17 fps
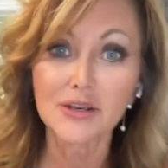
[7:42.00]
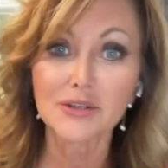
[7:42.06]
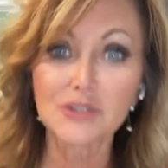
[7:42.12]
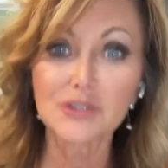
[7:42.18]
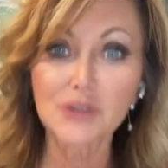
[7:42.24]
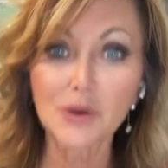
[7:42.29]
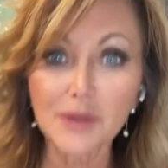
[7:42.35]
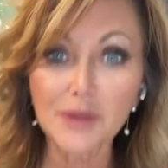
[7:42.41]

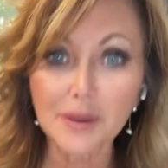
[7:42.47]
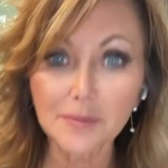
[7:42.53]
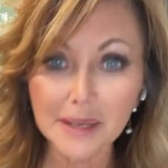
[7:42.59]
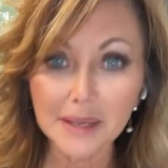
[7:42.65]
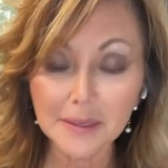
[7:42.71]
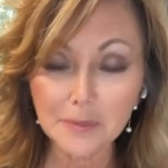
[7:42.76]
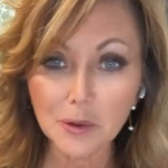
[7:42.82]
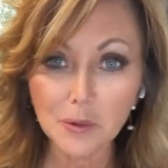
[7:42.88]
so that
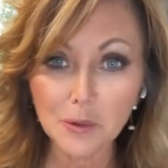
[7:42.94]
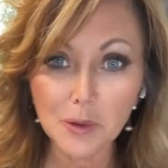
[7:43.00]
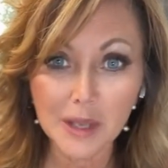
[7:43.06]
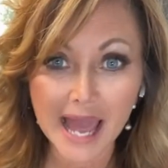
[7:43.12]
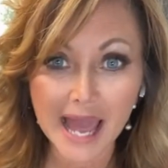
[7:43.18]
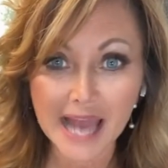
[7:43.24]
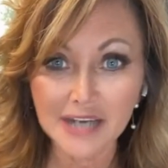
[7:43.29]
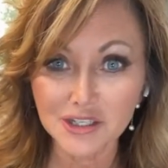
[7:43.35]
people will
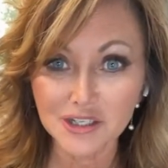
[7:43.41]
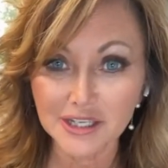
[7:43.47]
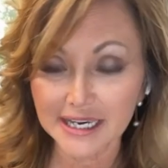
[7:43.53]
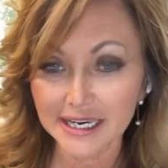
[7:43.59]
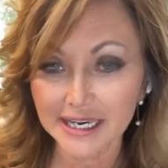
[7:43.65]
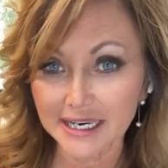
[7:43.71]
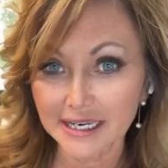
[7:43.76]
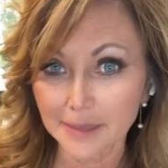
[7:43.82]
actually
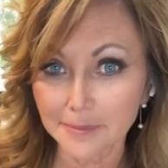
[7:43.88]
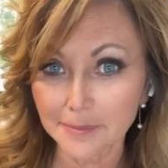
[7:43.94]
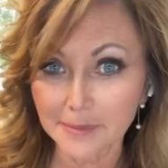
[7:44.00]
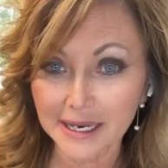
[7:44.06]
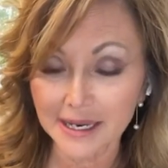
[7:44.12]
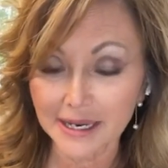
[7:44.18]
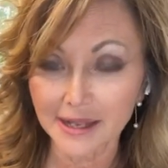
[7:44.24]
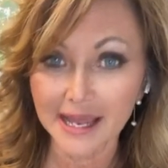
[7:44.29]
eat a
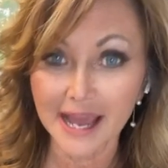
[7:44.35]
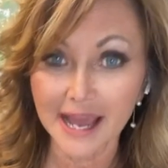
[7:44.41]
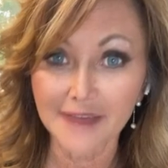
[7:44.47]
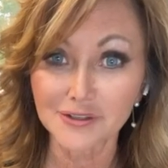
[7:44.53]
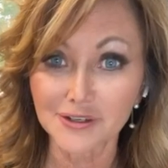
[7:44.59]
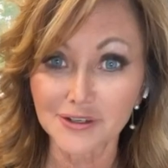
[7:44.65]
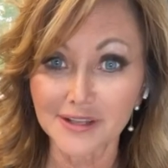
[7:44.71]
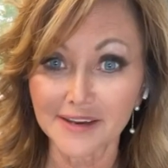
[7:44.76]
meal
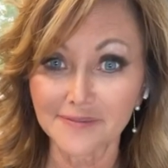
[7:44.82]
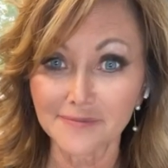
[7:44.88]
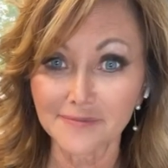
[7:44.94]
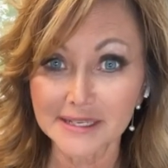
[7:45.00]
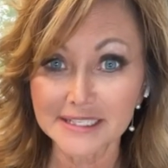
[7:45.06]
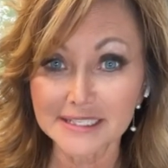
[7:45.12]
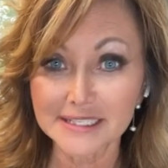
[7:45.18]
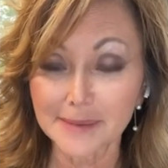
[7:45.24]
after they've
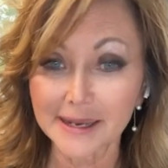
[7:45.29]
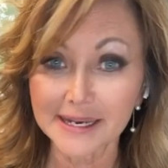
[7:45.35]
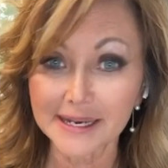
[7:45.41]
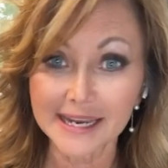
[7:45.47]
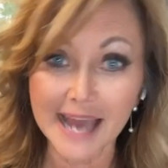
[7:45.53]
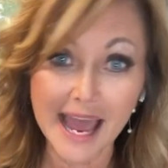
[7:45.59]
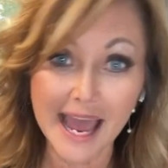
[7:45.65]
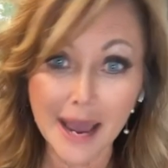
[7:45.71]
been
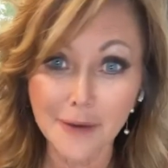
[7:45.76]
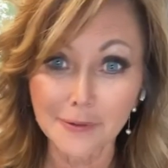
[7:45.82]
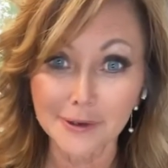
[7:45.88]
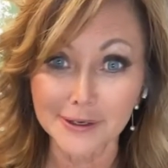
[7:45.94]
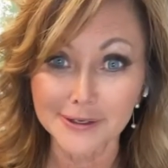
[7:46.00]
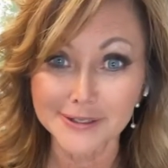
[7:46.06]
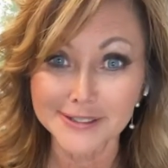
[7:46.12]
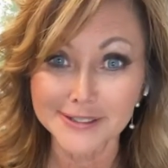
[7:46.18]
spending
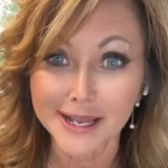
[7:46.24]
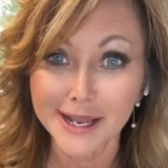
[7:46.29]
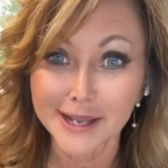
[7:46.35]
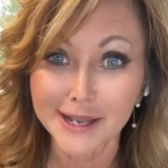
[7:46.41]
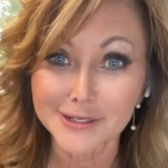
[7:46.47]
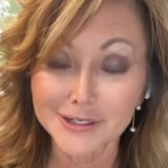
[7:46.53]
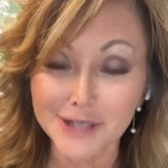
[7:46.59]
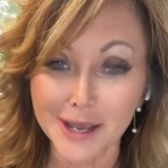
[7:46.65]
hours
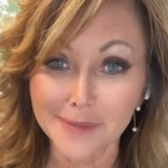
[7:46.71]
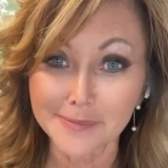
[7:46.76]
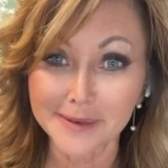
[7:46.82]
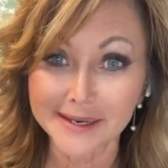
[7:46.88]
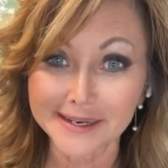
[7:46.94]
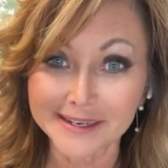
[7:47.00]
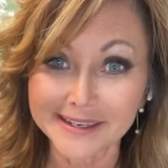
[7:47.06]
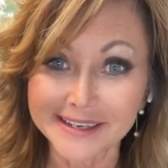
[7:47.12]

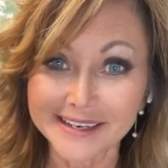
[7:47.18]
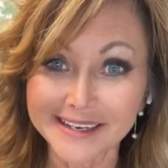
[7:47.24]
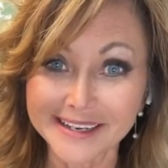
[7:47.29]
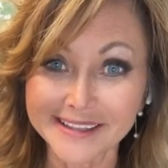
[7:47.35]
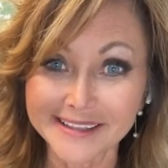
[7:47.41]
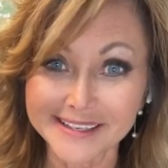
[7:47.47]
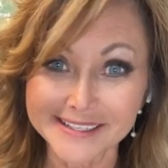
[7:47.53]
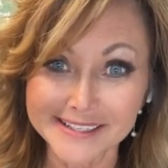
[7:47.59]
shopping
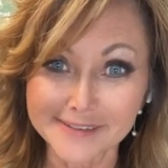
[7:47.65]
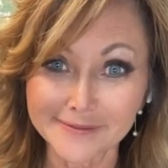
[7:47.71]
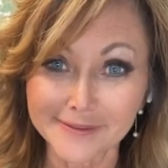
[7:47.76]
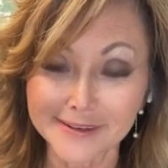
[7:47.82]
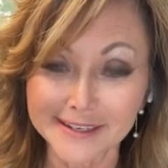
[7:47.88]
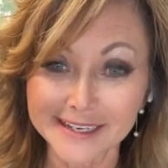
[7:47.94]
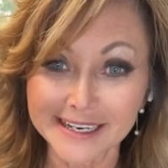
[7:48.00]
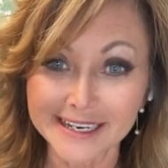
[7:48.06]
in the
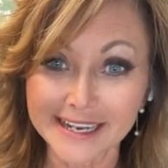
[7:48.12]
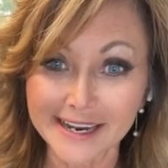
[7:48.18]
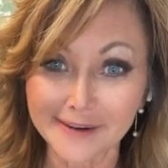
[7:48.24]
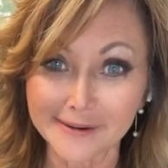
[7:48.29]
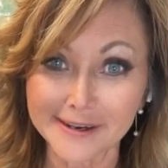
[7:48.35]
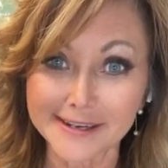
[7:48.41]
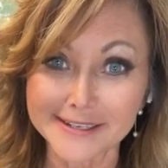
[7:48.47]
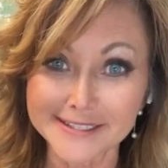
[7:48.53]
different little
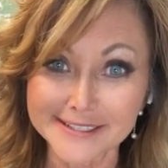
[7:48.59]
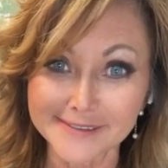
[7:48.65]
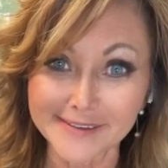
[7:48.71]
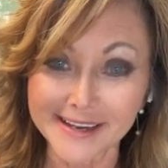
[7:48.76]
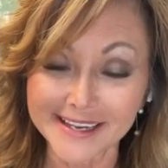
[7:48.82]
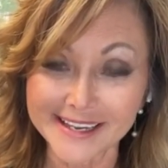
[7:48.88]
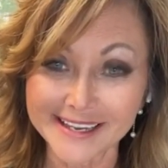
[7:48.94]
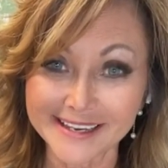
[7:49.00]
areas of
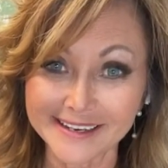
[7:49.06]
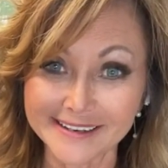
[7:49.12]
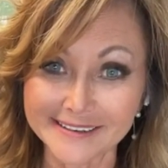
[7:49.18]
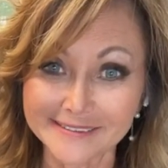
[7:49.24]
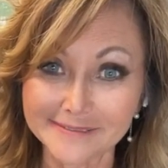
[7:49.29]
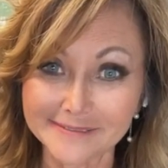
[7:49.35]
IKEA.